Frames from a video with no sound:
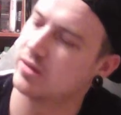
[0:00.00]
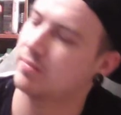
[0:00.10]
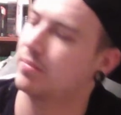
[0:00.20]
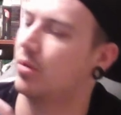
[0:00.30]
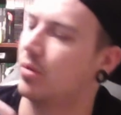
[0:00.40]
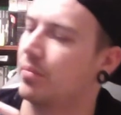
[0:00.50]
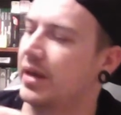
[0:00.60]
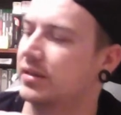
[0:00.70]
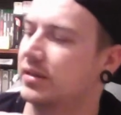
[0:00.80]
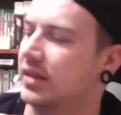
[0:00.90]
bottom
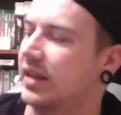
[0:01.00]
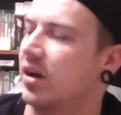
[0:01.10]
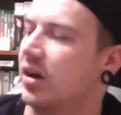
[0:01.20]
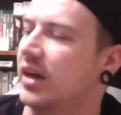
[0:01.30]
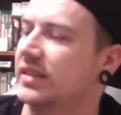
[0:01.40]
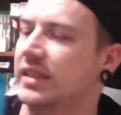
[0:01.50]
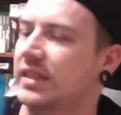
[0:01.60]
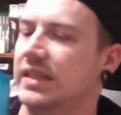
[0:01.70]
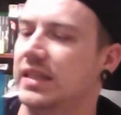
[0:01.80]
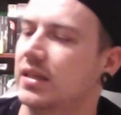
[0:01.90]
piece, and then the
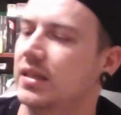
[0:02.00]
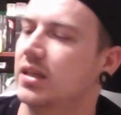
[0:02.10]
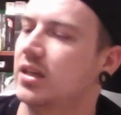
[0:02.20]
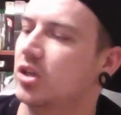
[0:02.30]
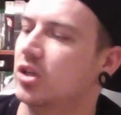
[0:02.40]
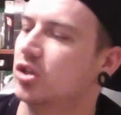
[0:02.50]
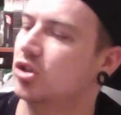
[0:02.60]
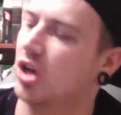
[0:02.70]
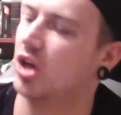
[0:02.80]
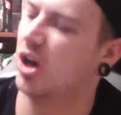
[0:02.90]
icy
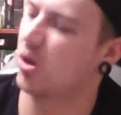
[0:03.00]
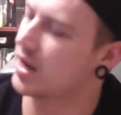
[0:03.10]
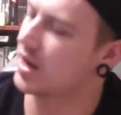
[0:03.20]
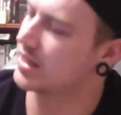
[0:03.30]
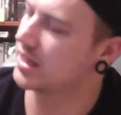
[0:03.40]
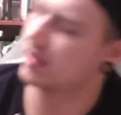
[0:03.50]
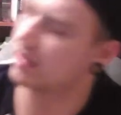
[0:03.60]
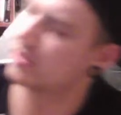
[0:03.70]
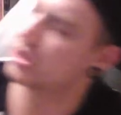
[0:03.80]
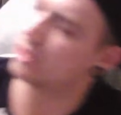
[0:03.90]
turquoisey
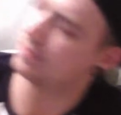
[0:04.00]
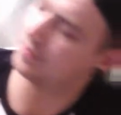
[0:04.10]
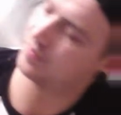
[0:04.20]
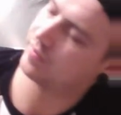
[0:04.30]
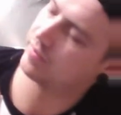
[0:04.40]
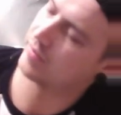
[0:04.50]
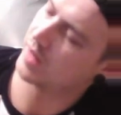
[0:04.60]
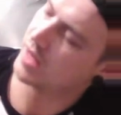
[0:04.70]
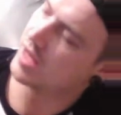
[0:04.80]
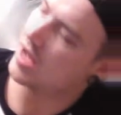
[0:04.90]
coloured top.
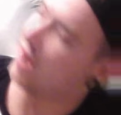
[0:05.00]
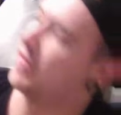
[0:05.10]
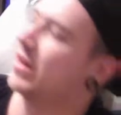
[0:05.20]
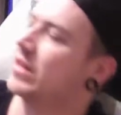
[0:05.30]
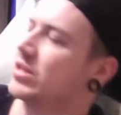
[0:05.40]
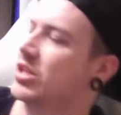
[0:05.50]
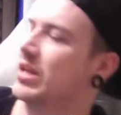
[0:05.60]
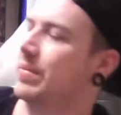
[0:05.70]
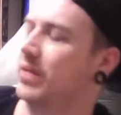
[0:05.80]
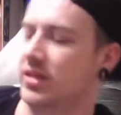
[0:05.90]
I think it's the
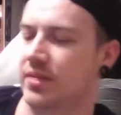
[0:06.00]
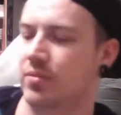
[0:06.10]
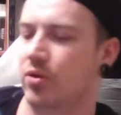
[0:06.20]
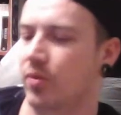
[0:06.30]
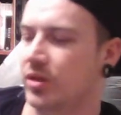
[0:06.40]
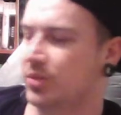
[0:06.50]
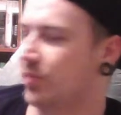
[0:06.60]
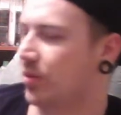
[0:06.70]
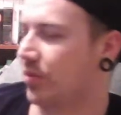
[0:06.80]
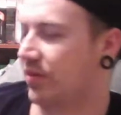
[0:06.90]
Japanese import,
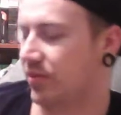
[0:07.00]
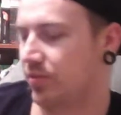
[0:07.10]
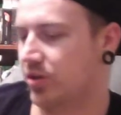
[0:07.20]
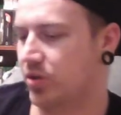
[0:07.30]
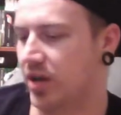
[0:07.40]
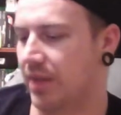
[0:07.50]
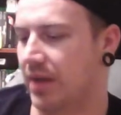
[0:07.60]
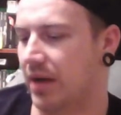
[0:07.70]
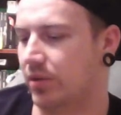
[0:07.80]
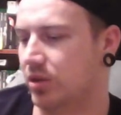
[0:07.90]
but with a UK
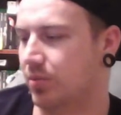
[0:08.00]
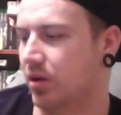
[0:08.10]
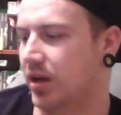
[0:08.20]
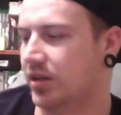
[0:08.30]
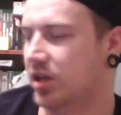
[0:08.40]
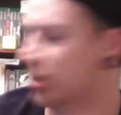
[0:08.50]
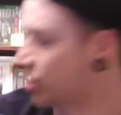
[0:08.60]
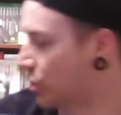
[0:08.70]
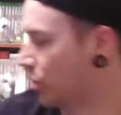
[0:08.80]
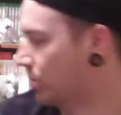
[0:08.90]
power supply, it
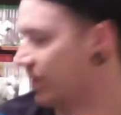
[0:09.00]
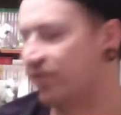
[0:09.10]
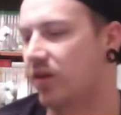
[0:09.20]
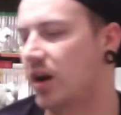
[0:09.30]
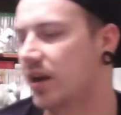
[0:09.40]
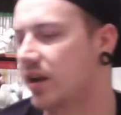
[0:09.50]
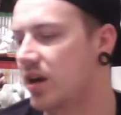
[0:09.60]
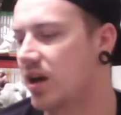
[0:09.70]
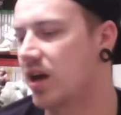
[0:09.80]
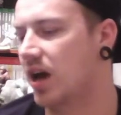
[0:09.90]
should be fine.
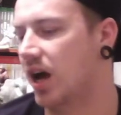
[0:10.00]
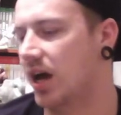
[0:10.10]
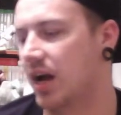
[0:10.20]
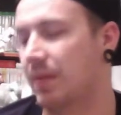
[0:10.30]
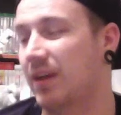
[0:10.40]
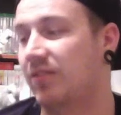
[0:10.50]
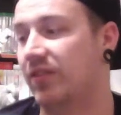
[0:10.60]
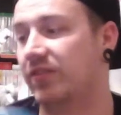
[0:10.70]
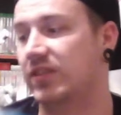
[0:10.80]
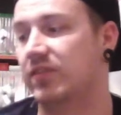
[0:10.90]
I paid
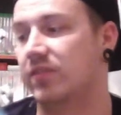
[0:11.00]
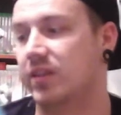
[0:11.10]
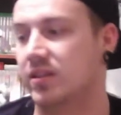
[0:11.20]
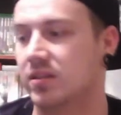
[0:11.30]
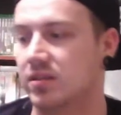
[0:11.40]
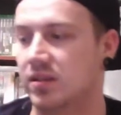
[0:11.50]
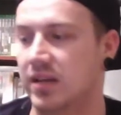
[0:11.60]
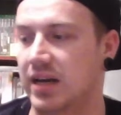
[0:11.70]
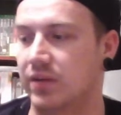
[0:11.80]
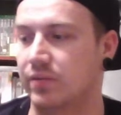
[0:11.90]
50 for this.
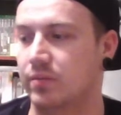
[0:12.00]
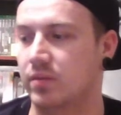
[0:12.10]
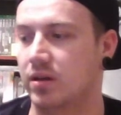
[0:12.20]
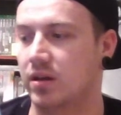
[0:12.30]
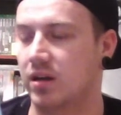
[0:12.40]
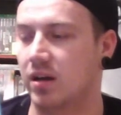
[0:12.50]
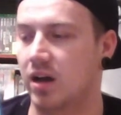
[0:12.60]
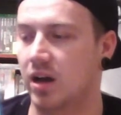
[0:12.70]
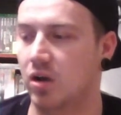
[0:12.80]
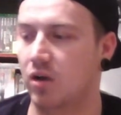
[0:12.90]
Now,
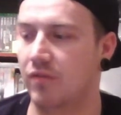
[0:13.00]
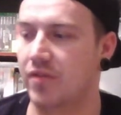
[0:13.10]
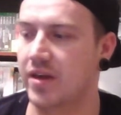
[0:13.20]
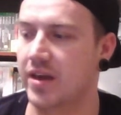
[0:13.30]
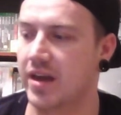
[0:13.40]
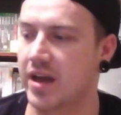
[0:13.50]
a lot of the